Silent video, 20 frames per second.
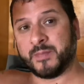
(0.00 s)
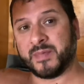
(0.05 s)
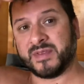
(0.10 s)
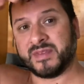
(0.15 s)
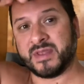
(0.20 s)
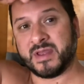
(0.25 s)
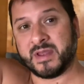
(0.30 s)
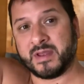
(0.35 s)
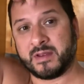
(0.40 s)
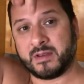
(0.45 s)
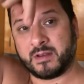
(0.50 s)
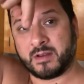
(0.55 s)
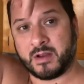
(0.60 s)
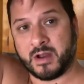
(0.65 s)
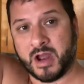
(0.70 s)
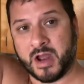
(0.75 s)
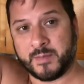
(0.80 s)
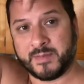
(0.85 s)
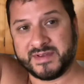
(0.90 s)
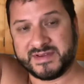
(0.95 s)
in the
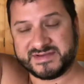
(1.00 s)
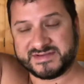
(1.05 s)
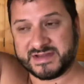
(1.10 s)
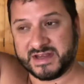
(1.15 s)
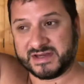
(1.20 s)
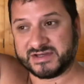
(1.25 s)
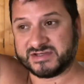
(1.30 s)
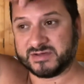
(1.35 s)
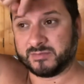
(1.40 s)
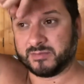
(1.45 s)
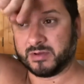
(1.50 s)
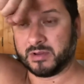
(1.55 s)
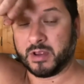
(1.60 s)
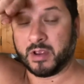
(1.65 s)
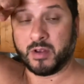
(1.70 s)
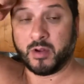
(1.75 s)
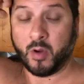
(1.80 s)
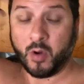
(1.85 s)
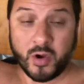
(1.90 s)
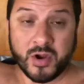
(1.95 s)
comment section
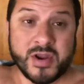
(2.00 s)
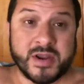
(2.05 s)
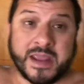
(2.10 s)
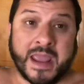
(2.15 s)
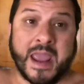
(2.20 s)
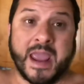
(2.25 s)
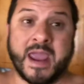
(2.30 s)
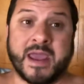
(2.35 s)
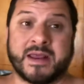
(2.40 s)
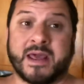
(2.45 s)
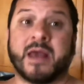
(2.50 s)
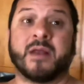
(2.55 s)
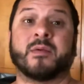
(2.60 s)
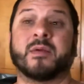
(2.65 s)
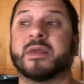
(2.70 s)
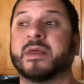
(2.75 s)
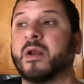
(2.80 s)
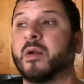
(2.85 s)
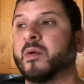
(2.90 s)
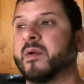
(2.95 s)
below, or you can, I
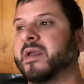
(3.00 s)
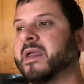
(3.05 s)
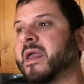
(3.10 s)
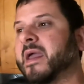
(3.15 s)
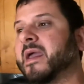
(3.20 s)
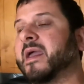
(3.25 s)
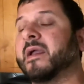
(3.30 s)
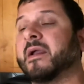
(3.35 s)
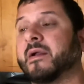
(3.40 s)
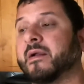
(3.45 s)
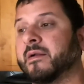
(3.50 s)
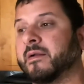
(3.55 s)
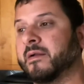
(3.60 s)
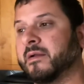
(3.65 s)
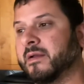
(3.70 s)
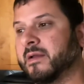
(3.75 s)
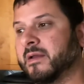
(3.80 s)
really don't care